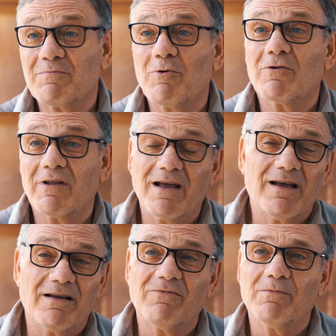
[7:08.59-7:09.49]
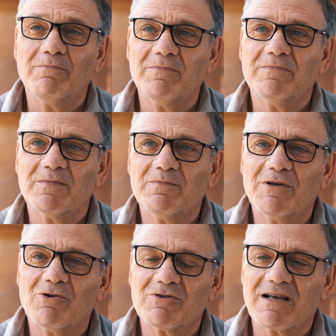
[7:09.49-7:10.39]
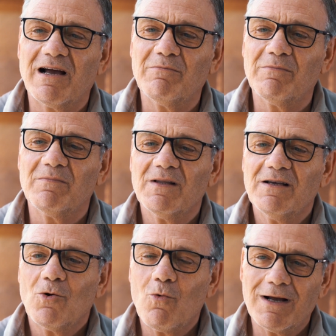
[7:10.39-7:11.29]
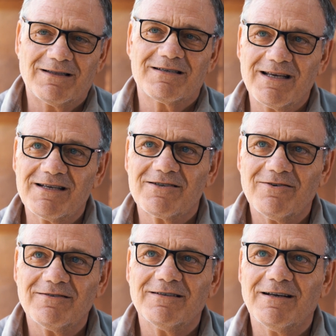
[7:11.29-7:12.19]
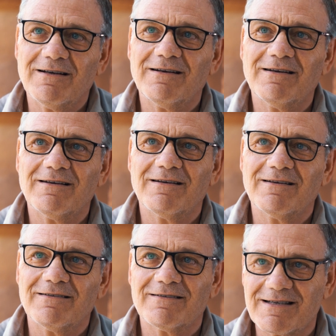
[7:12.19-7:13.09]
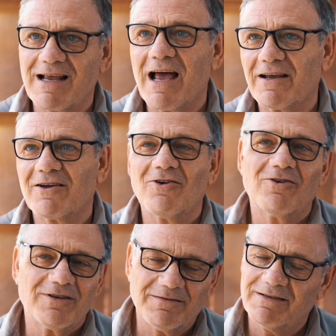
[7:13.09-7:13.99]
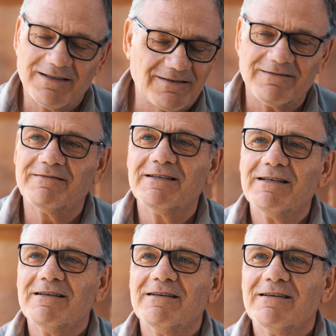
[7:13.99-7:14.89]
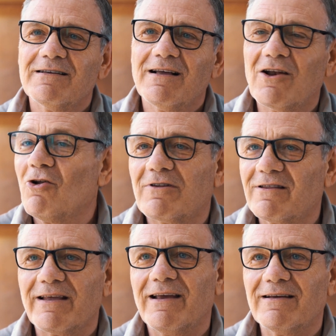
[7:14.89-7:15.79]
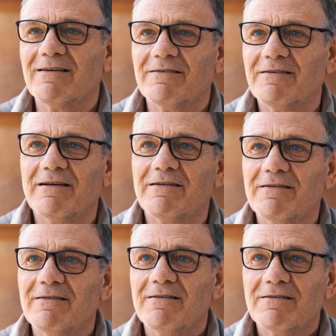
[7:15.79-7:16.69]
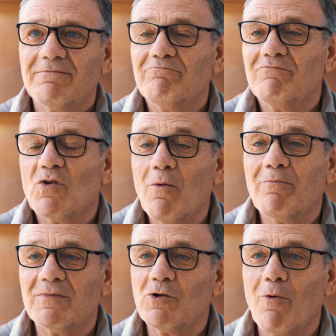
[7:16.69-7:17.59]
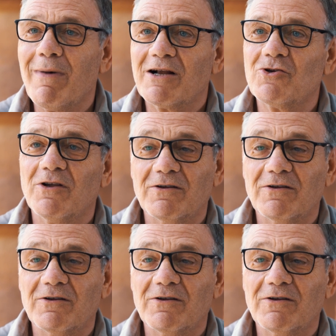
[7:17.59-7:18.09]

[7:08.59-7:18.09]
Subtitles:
Transport, yeah, because come wet season, cyclone, a lot of things. Not much.